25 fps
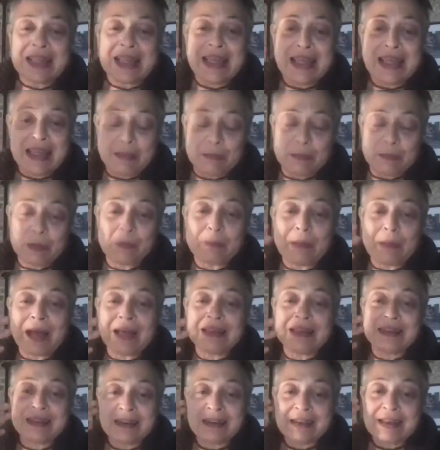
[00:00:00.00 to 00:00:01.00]

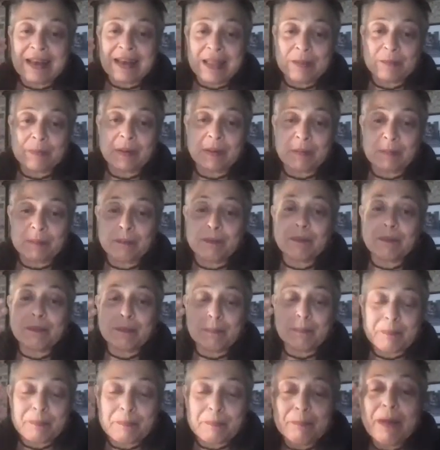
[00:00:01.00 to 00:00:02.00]
able-bodied and able
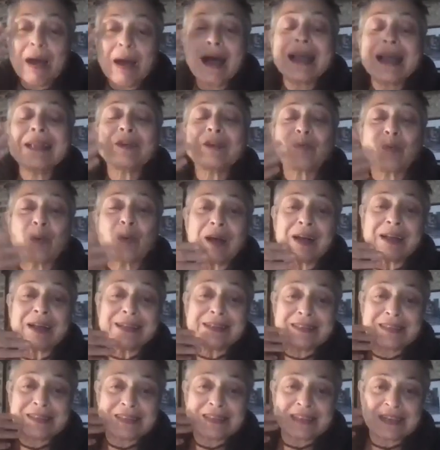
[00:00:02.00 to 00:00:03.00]

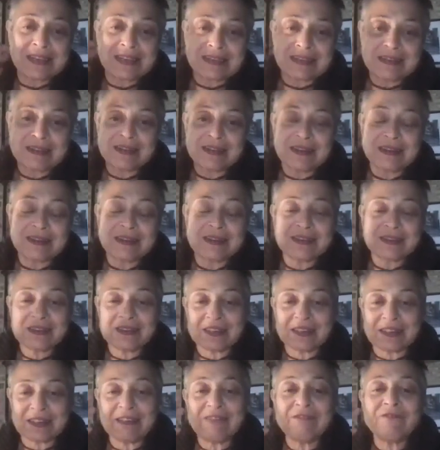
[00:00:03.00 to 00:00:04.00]
mind-wise to
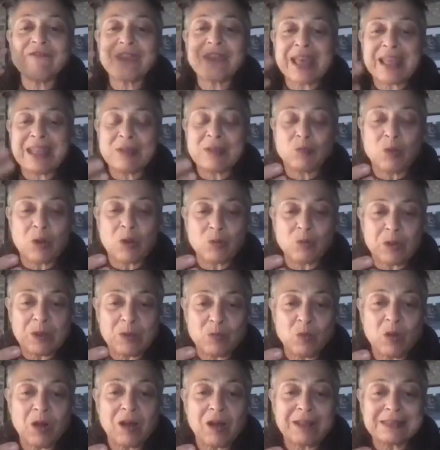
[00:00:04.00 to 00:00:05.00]
convey what we
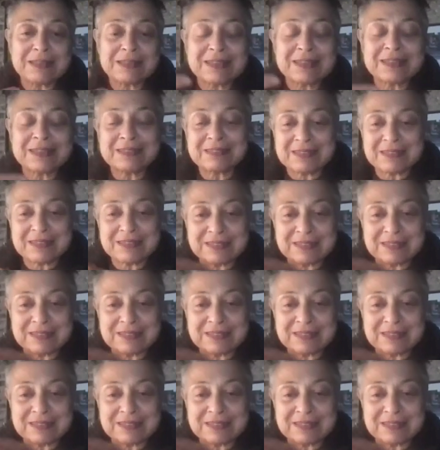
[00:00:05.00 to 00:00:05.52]
want, and